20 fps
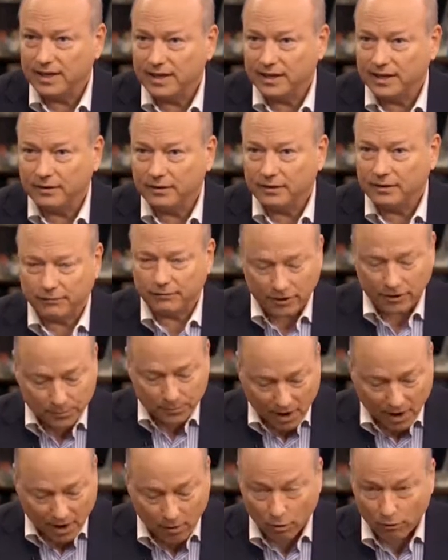in a
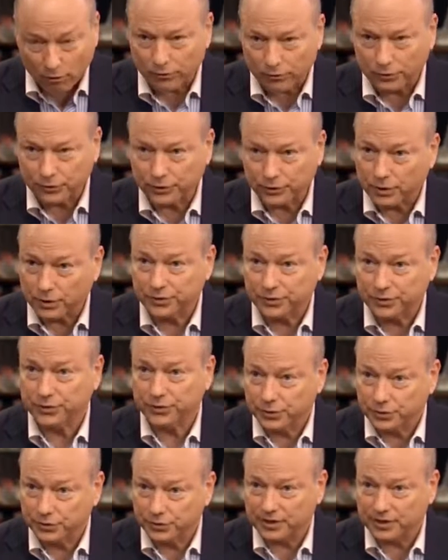very powerful
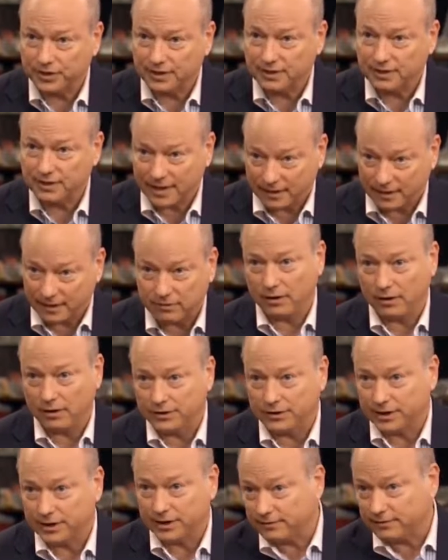stress-reducing
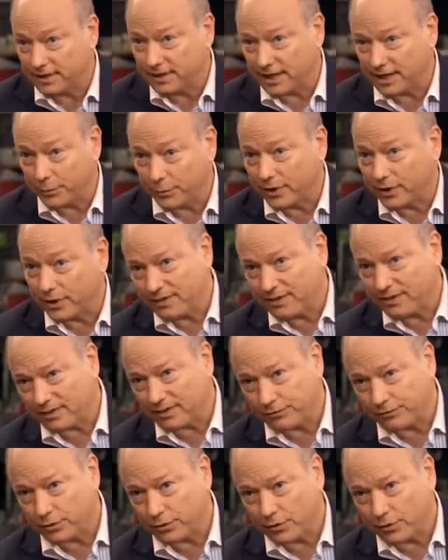technology of TM, pretty
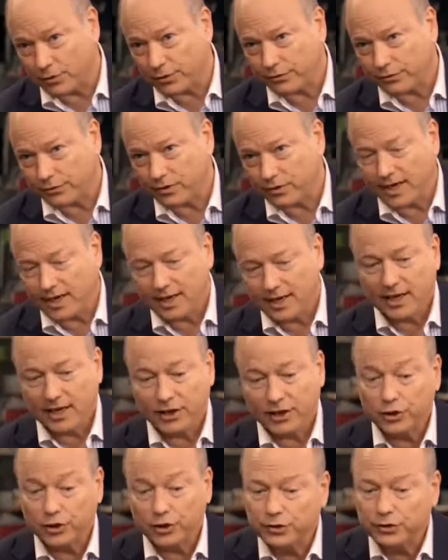easily, of course.
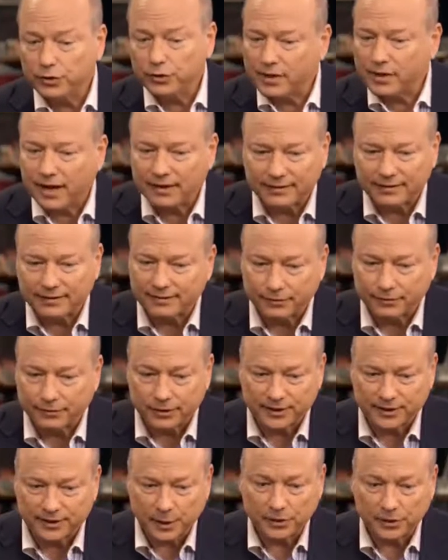And you can do that,
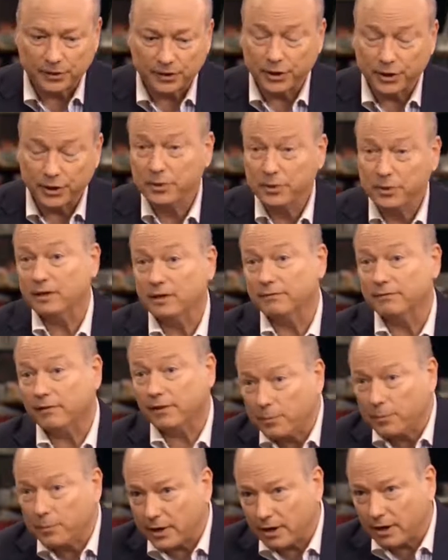for example, in the middle of
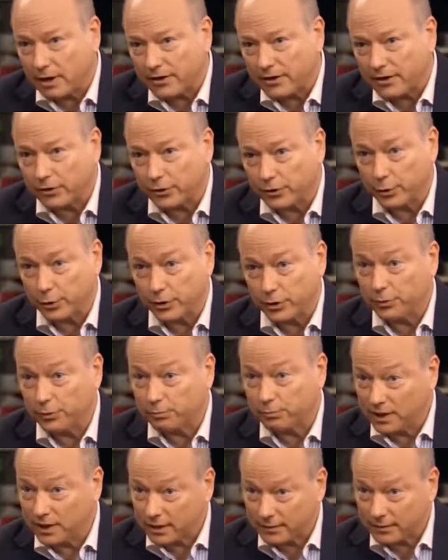Lebanon during
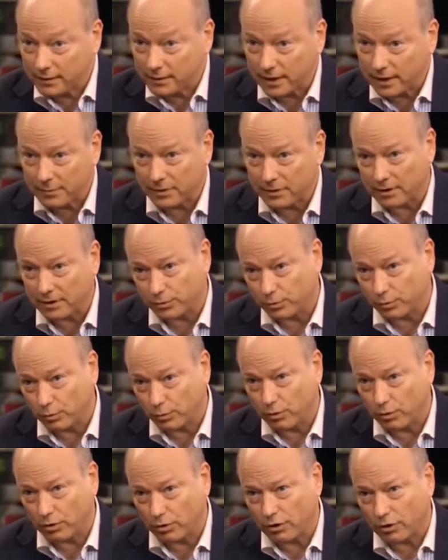the peak of the
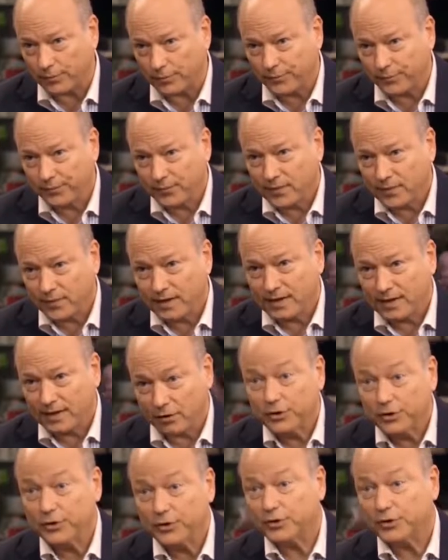Lebanon War.
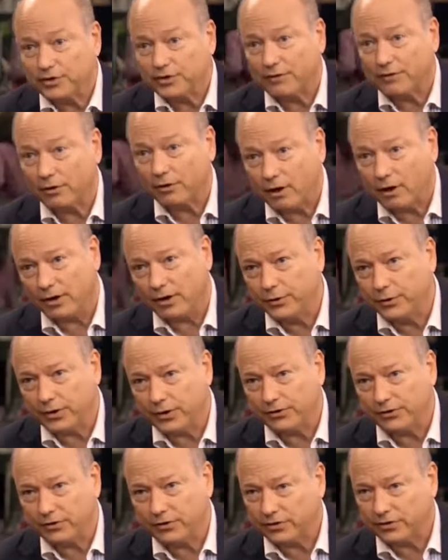It only took several
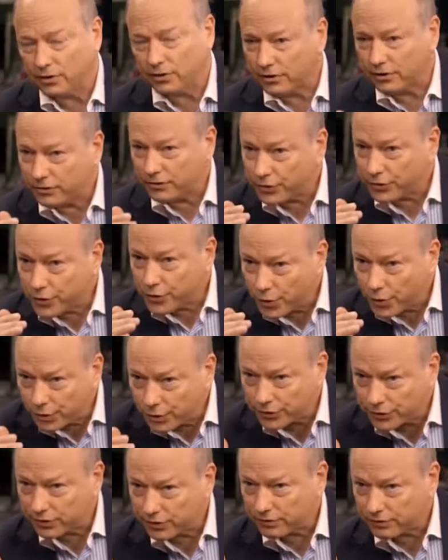hundred to start to
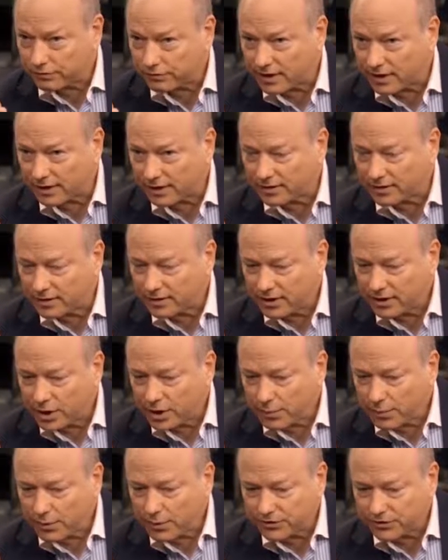notice an effect.
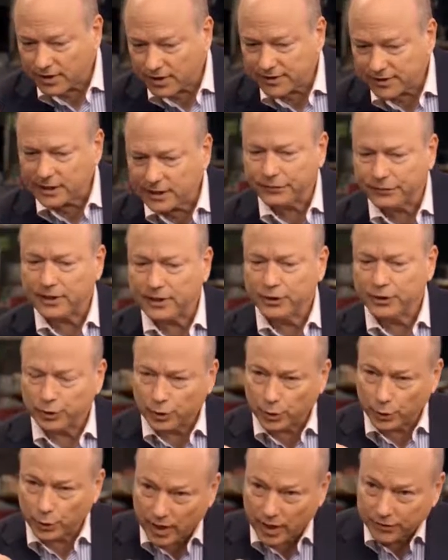But scientifically,
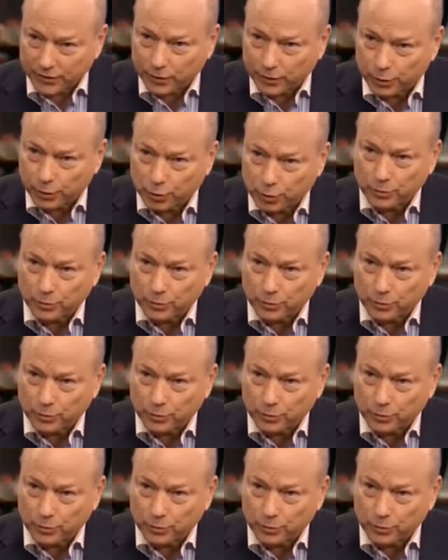you create the